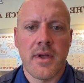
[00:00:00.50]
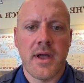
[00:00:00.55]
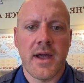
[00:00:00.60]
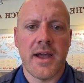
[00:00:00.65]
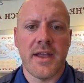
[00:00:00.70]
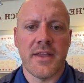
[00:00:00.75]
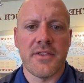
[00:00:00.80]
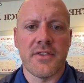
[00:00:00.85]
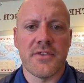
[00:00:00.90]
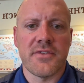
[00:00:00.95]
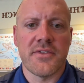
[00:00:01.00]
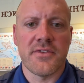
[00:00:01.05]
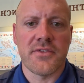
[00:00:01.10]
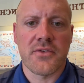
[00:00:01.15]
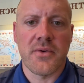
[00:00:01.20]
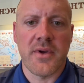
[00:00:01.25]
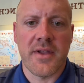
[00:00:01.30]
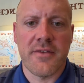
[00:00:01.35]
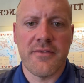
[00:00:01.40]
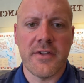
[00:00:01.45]
Hi, this is
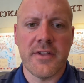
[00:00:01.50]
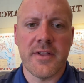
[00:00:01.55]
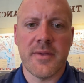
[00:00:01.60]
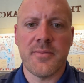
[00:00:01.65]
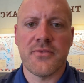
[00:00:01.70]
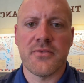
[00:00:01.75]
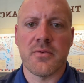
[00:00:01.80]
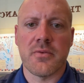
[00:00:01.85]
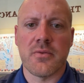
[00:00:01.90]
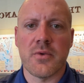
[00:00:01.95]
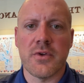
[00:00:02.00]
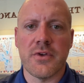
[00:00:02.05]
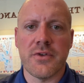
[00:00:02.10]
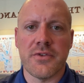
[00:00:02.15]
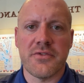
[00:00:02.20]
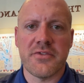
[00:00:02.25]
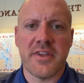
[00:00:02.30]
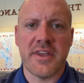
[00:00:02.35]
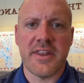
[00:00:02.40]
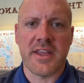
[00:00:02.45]
Craig Phillips with Real
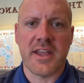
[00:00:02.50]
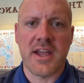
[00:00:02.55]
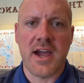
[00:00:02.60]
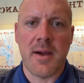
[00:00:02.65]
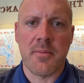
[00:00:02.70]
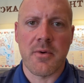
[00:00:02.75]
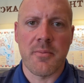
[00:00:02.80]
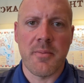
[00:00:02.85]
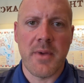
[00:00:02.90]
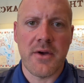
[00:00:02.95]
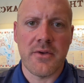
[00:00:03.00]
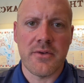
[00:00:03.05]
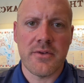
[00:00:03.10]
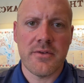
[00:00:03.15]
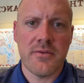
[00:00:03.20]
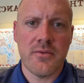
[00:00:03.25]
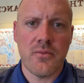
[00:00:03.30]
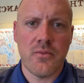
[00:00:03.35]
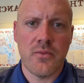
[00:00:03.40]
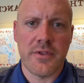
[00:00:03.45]
Estate at Copper
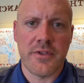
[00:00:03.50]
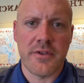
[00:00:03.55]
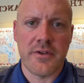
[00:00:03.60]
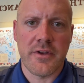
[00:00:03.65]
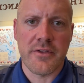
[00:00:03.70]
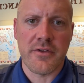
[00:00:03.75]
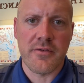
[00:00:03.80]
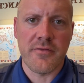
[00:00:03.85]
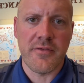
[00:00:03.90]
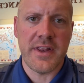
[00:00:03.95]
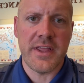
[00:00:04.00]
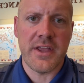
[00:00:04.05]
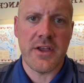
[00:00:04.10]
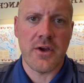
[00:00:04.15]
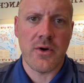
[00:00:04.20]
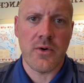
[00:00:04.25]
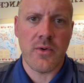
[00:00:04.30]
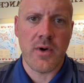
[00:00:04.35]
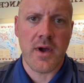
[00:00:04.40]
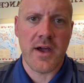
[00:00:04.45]
Mountain with another video
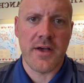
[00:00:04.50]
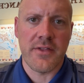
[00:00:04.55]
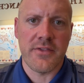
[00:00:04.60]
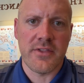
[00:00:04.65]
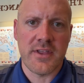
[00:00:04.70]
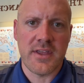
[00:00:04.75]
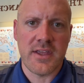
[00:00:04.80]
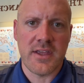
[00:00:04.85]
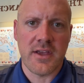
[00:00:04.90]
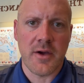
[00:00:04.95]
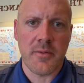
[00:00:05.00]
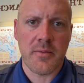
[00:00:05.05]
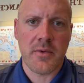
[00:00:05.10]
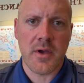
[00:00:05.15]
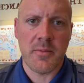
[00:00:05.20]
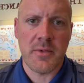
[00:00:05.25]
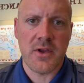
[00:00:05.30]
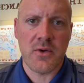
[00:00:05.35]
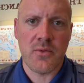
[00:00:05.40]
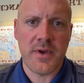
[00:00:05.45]
on the
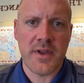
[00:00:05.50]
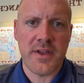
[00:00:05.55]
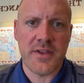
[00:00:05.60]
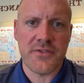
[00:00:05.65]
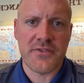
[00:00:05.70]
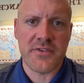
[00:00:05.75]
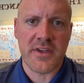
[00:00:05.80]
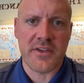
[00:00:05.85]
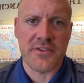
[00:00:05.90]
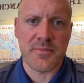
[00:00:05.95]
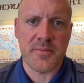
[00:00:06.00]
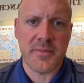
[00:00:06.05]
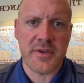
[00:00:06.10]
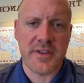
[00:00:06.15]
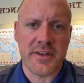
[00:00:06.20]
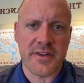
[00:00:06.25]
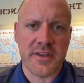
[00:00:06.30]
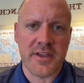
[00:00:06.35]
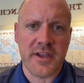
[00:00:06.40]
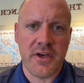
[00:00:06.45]
upcoming
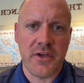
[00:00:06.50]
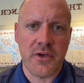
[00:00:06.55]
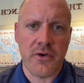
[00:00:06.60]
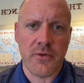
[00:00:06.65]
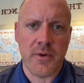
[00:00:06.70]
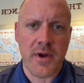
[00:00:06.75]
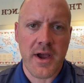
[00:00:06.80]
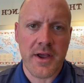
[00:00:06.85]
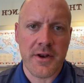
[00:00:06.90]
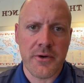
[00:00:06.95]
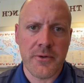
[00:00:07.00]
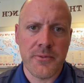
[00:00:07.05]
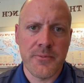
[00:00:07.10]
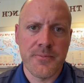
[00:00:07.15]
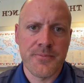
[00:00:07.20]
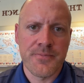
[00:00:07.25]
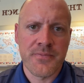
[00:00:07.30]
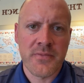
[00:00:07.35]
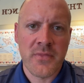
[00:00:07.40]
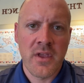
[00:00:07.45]
reassessment in Colorado.
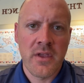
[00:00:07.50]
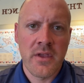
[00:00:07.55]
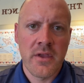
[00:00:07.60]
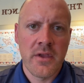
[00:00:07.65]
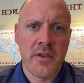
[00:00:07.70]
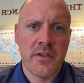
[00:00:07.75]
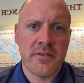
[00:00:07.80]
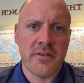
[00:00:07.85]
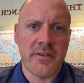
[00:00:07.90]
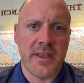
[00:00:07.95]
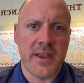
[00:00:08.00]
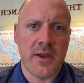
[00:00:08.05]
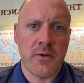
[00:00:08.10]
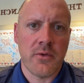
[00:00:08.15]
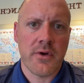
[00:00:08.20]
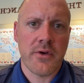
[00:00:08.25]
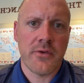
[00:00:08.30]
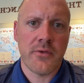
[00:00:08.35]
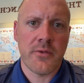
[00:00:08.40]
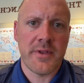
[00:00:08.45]
Today we're
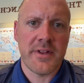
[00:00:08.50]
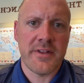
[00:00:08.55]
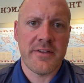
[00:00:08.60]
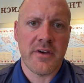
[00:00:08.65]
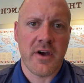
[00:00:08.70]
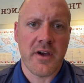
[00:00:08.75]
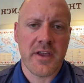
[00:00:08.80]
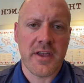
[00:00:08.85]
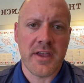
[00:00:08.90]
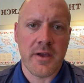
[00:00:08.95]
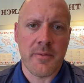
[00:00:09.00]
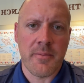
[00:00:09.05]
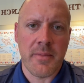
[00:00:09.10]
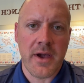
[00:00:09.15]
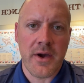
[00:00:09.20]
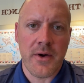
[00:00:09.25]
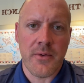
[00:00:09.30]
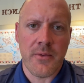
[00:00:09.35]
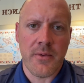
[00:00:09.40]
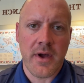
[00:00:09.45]
going to be talking
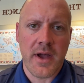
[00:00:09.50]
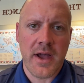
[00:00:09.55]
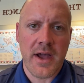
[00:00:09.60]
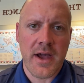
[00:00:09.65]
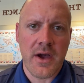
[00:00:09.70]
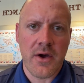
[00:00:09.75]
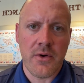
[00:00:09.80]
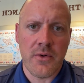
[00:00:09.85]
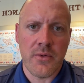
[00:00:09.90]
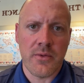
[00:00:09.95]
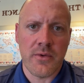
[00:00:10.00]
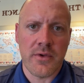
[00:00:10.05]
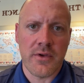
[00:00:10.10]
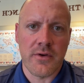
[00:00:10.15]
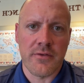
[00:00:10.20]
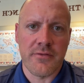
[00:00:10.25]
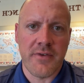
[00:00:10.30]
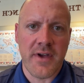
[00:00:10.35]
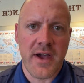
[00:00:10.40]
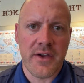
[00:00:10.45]
about how
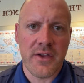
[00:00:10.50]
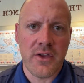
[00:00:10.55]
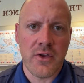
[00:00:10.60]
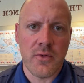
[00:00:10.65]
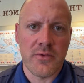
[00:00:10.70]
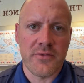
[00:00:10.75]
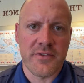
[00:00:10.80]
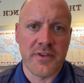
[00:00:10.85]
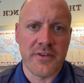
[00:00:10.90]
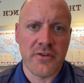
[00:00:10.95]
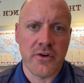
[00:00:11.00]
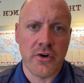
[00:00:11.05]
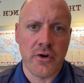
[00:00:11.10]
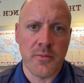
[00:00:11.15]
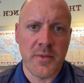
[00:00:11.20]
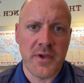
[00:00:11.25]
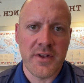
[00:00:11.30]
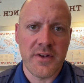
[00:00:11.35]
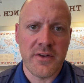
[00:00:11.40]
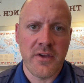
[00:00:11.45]
your value is
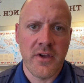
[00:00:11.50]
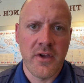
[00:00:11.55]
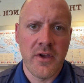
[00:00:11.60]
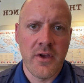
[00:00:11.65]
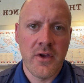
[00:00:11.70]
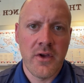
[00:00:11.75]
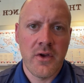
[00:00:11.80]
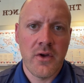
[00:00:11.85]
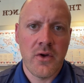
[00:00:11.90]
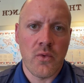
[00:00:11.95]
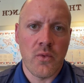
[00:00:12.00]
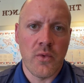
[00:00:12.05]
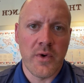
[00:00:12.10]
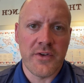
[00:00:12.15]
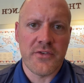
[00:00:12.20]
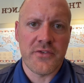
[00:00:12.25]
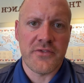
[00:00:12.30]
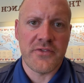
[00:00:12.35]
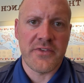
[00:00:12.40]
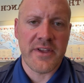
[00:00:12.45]
determined,
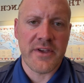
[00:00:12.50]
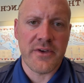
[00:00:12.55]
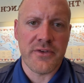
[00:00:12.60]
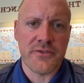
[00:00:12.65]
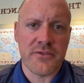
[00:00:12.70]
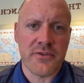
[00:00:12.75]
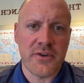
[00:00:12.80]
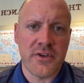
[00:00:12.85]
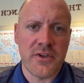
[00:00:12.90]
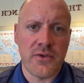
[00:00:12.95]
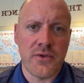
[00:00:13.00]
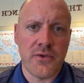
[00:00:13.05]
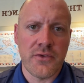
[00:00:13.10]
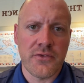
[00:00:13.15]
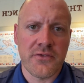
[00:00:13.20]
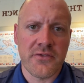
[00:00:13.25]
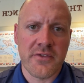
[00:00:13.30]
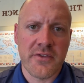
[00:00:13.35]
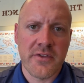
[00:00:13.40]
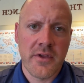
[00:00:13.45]
which sales are
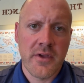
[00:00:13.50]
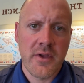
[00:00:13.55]
used,